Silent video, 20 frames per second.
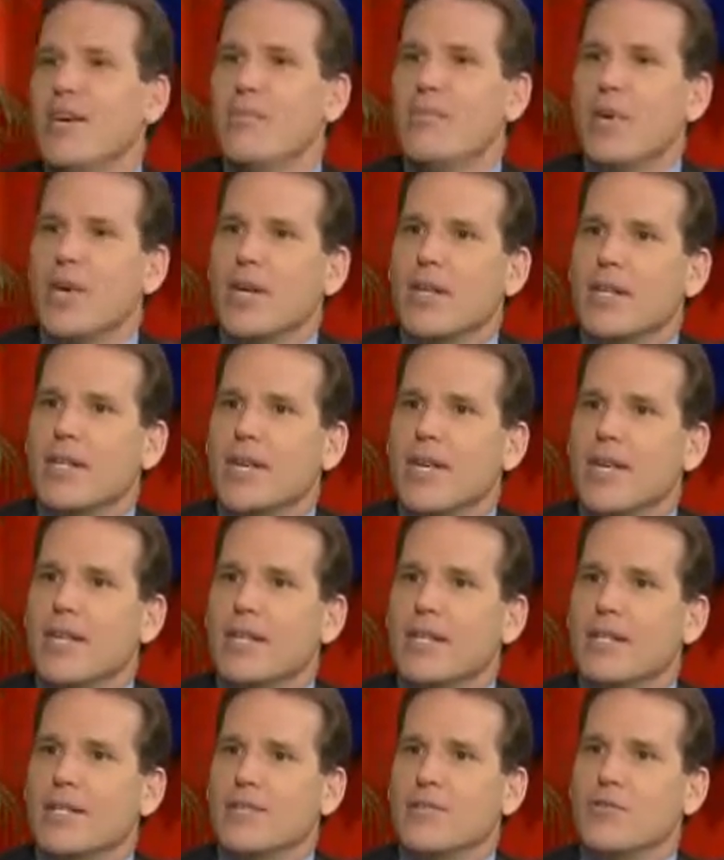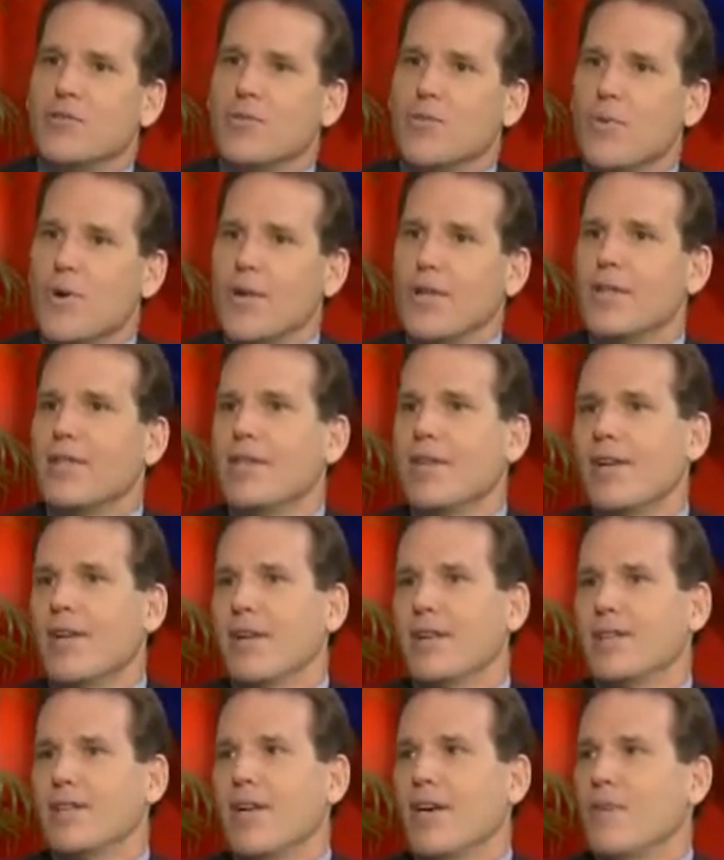but they didn't do one
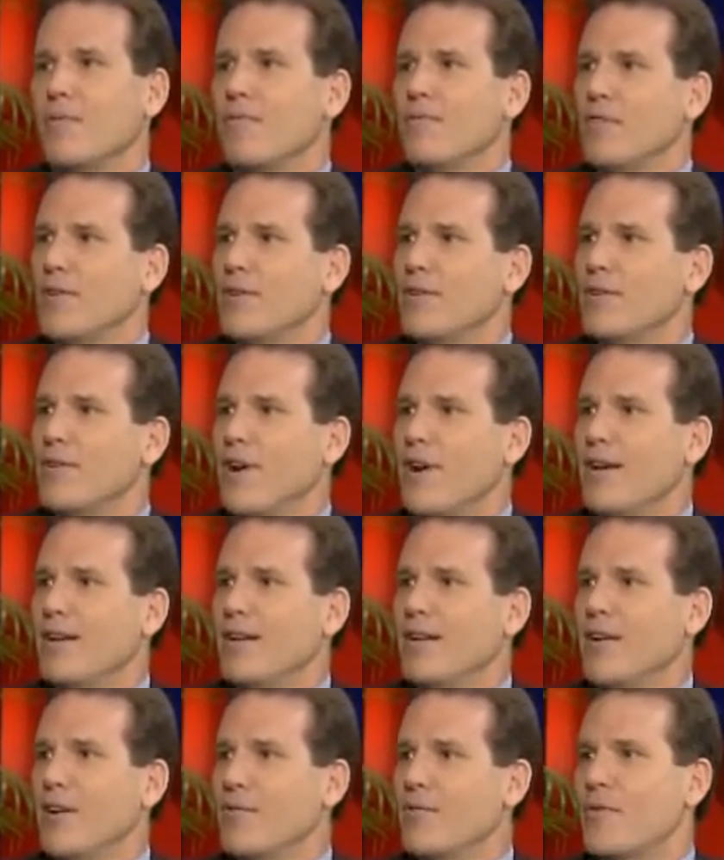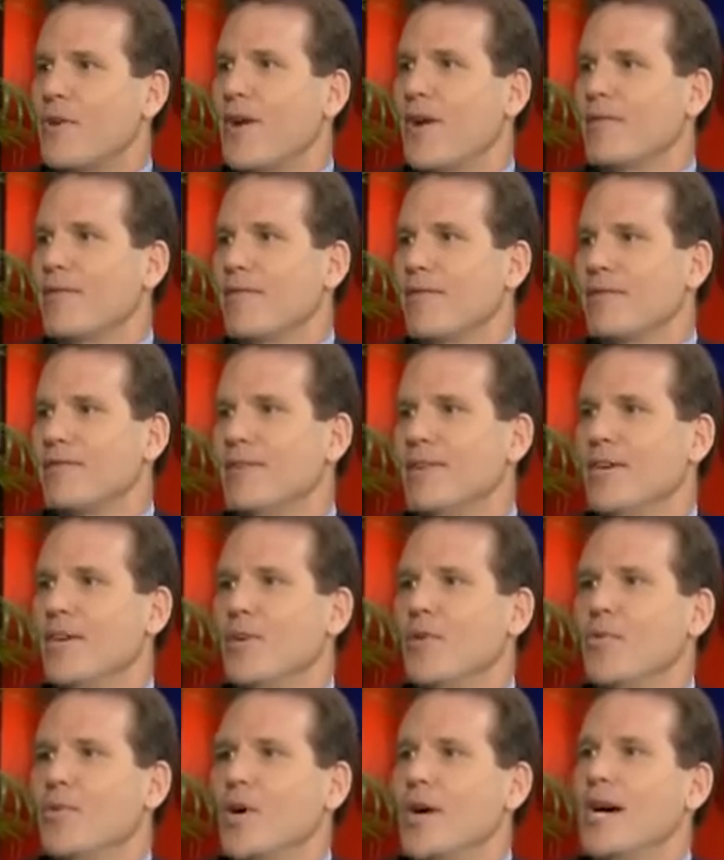thing to help figure out and unravel.
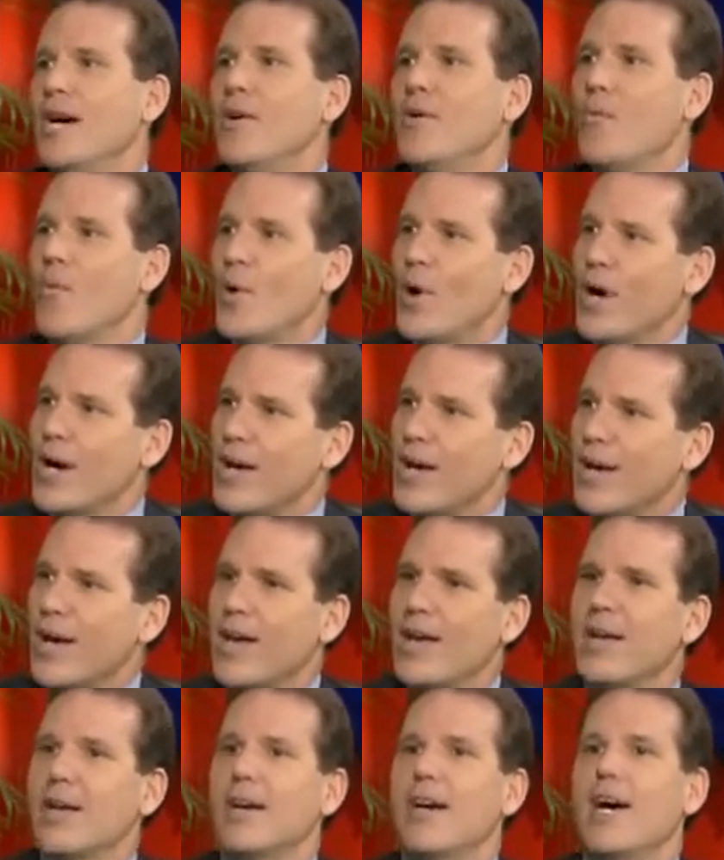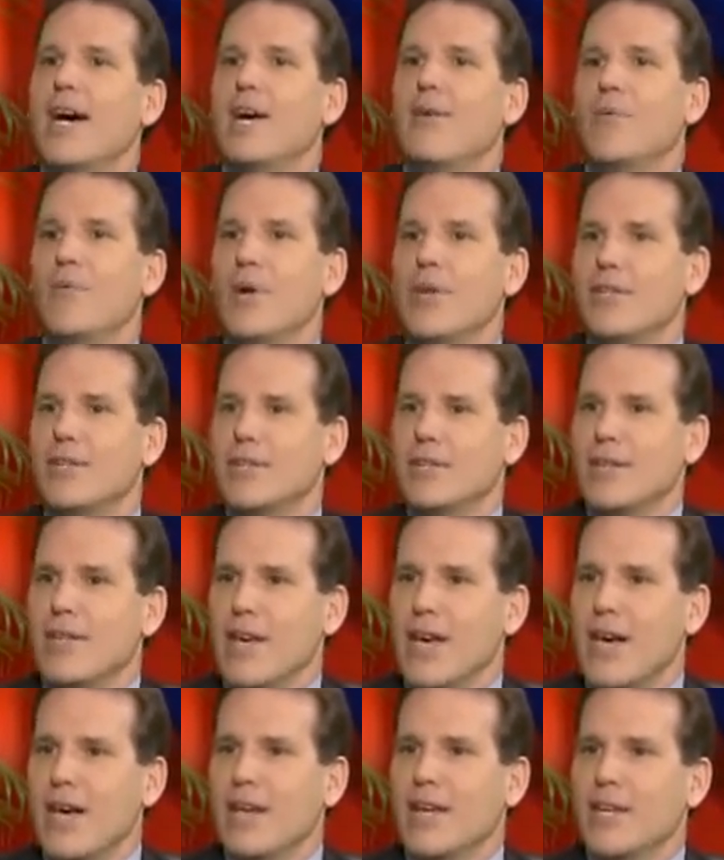What, why you got why there in the first place. I went to yeah.
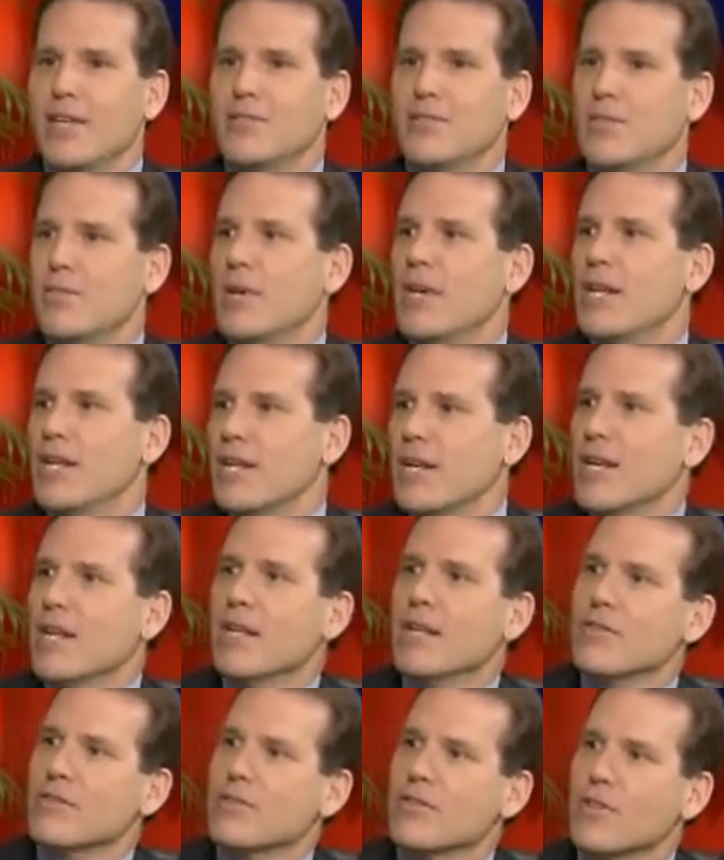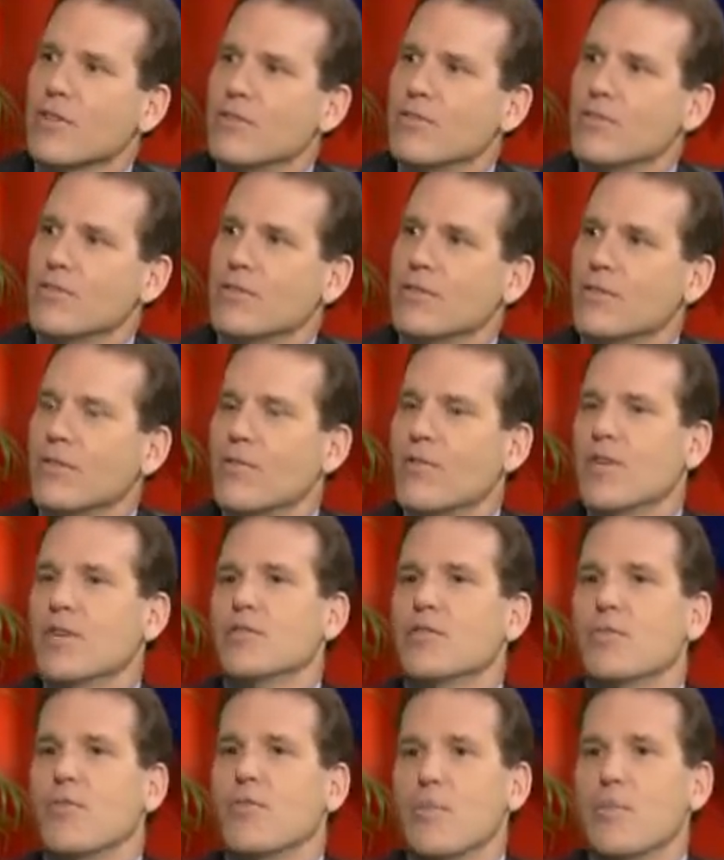that as the medicating solution to the
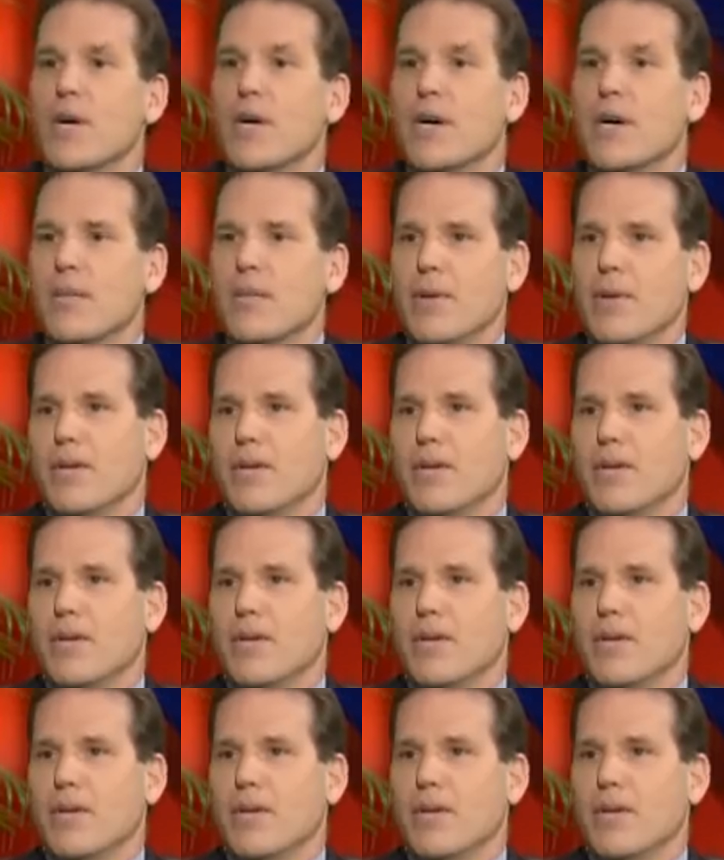things that were bugging me.